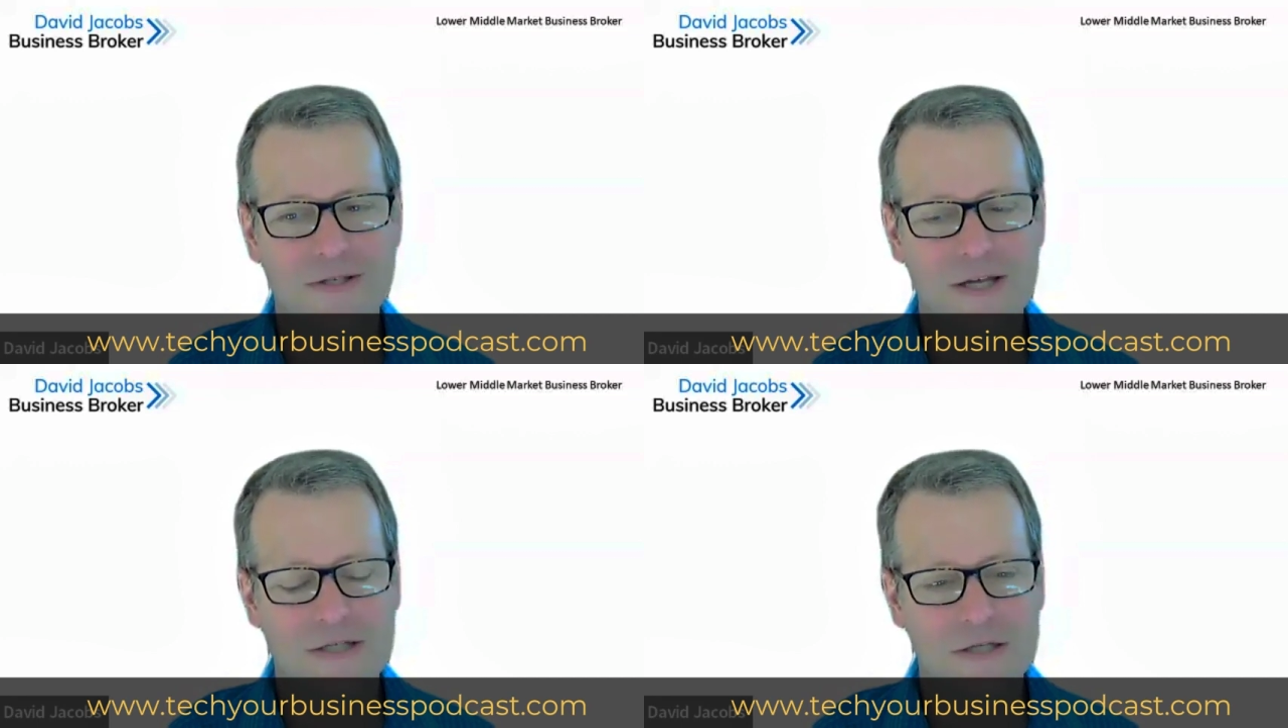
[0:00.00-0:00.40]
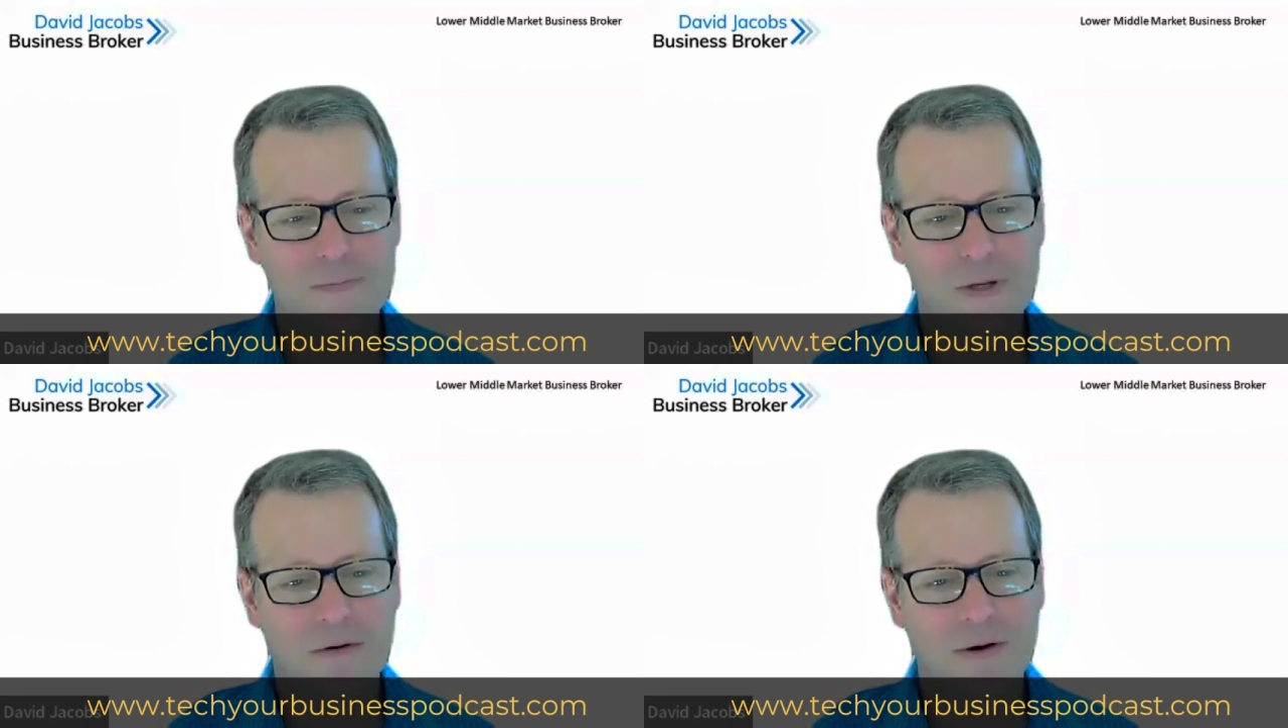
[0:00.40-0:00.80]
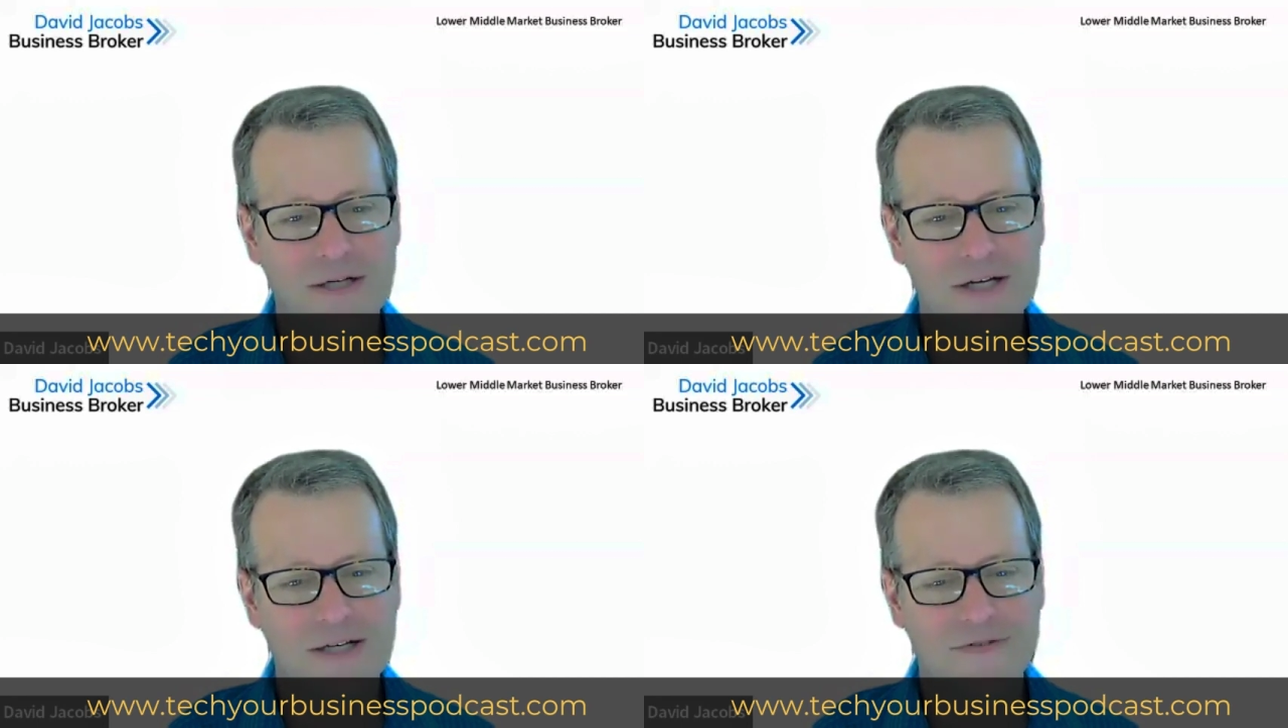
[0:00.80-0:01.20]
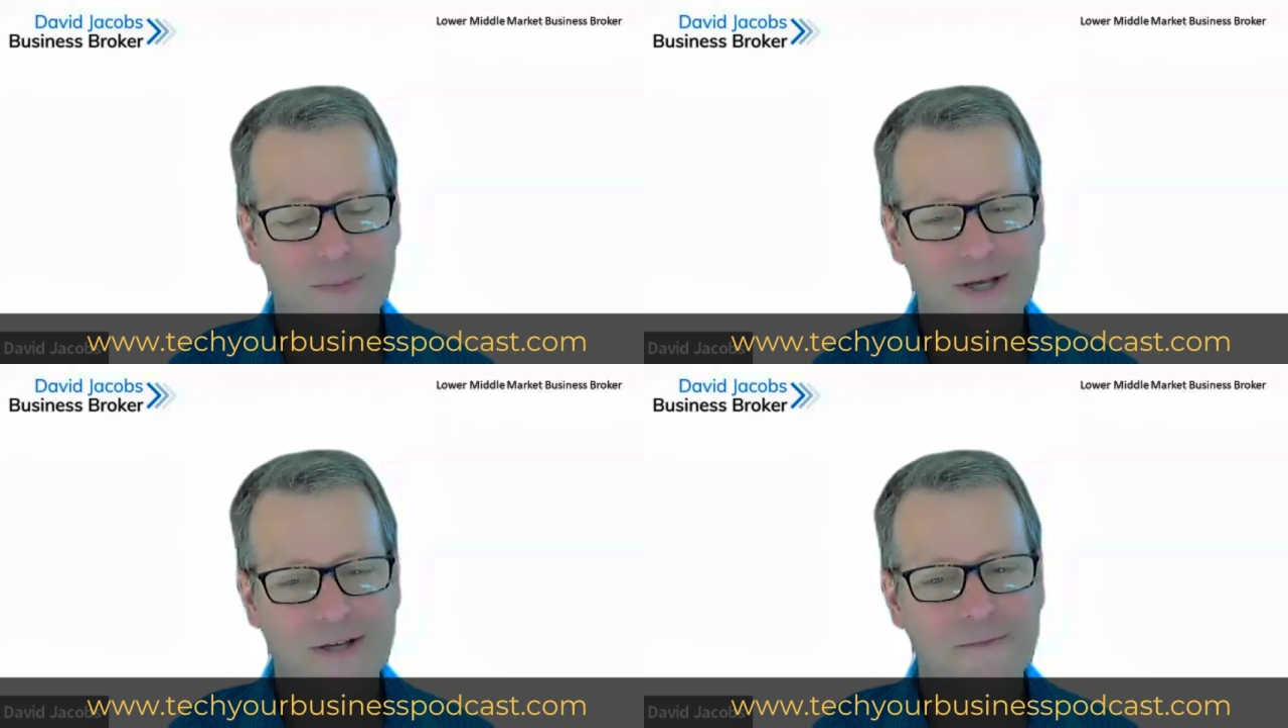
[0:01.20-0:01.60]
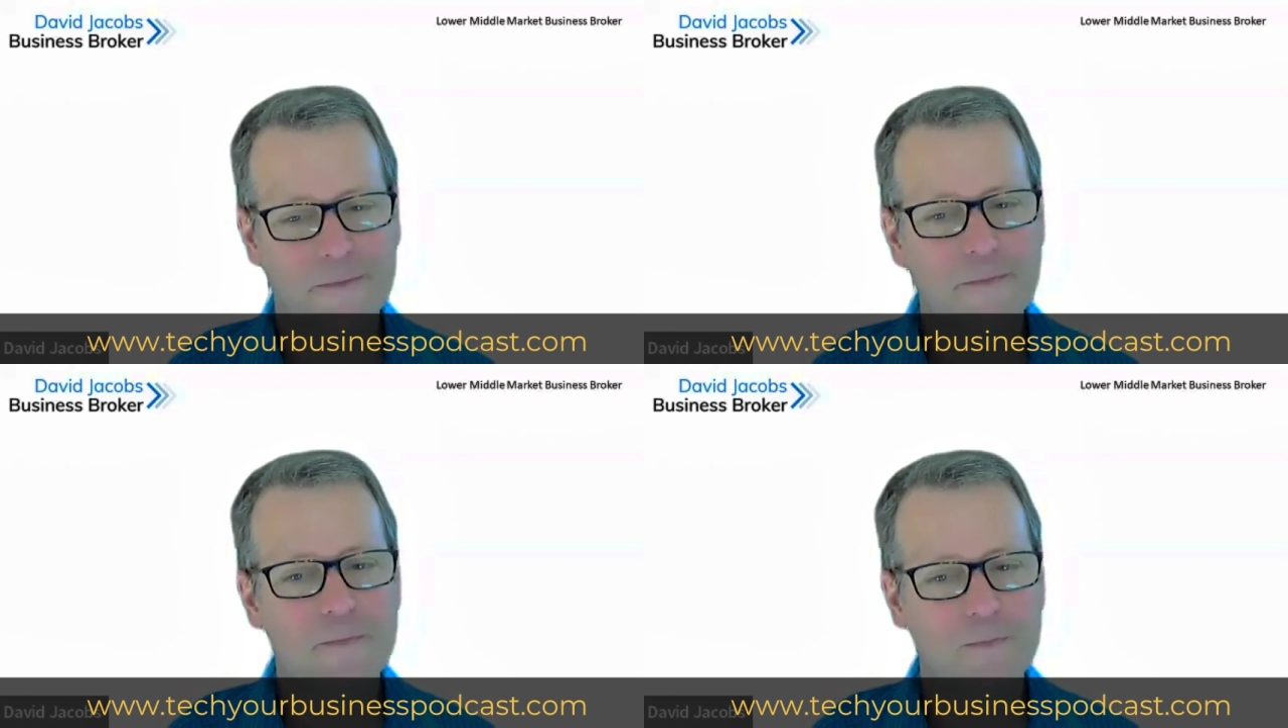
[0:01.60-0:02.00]
it's just been a great change for
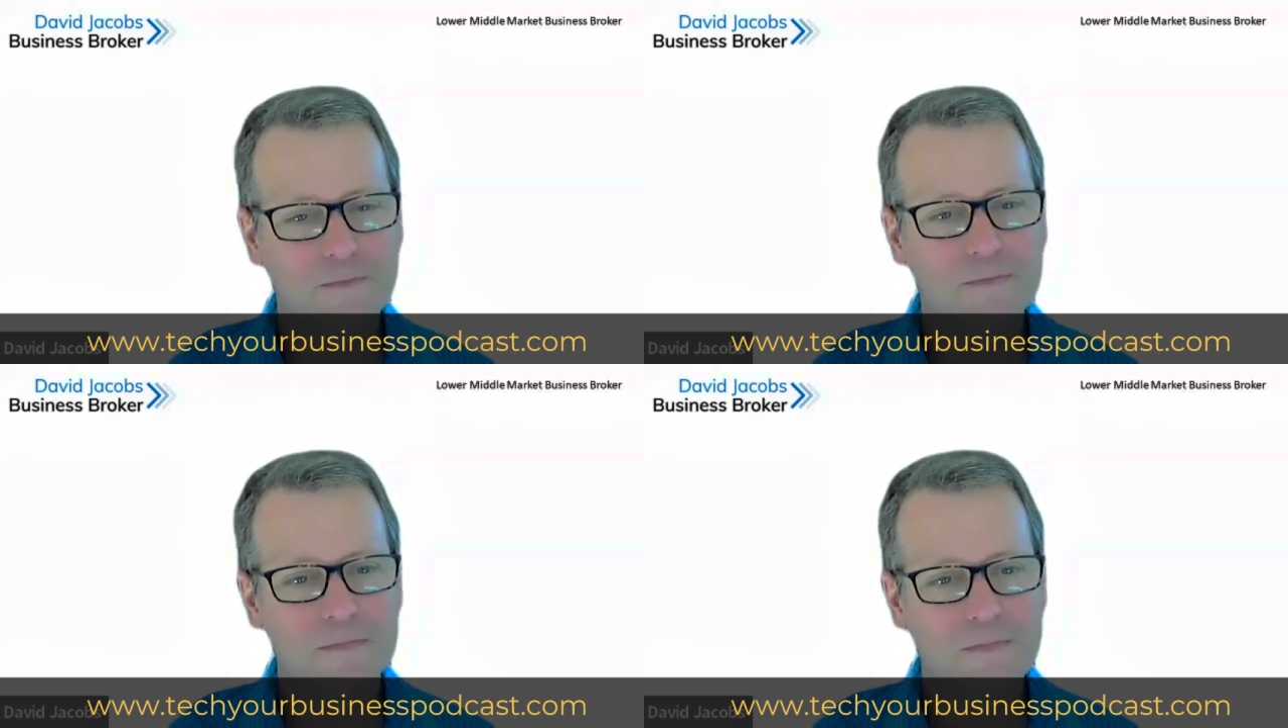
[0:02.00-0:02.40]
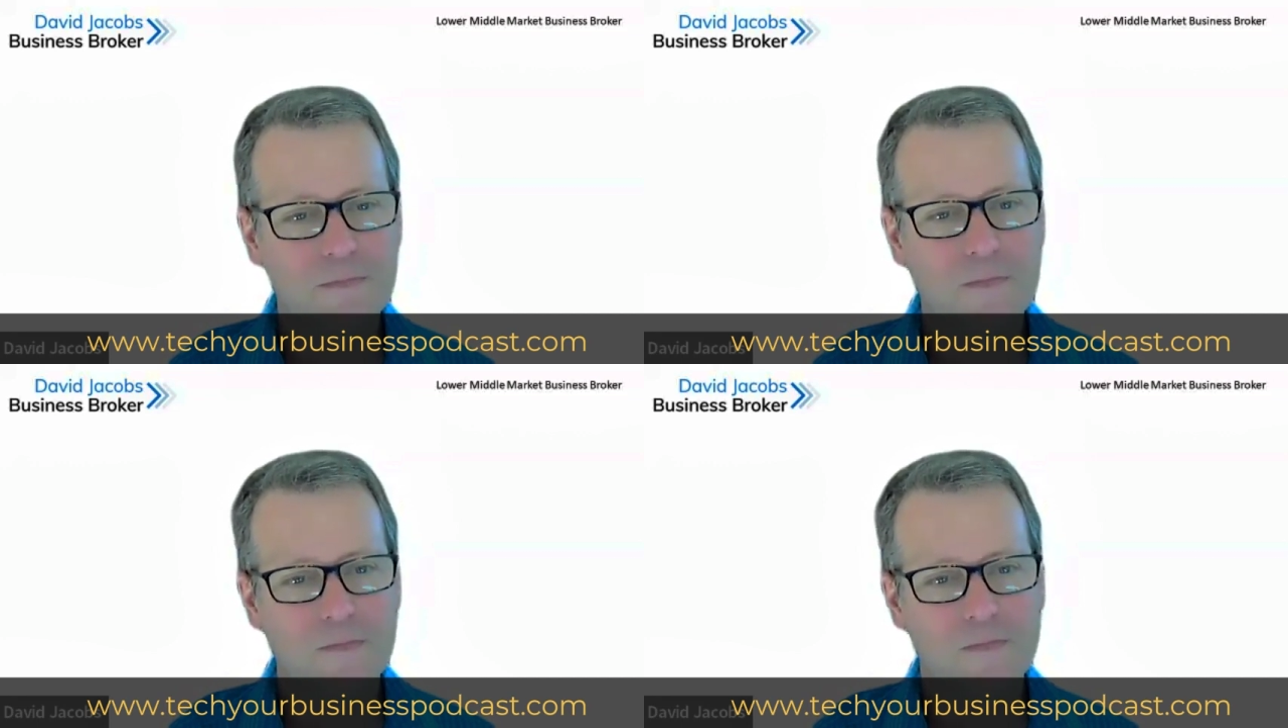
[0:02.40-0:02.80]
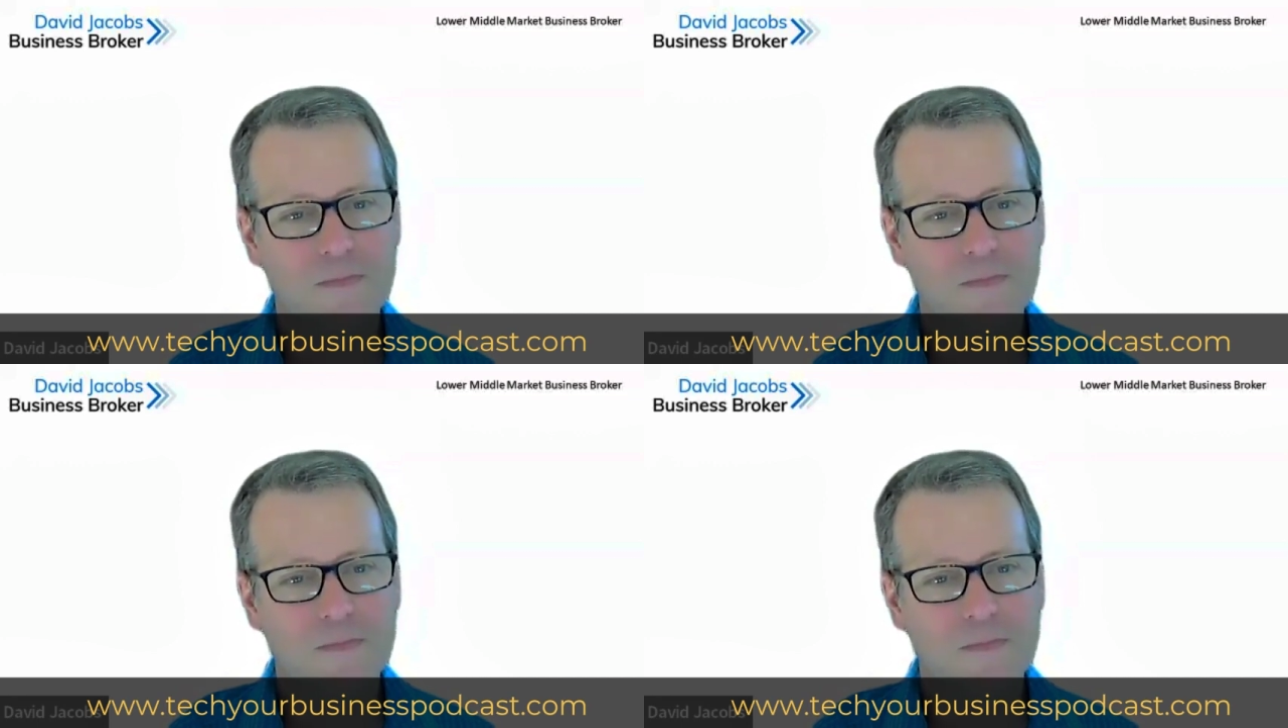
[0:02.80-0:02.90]
me.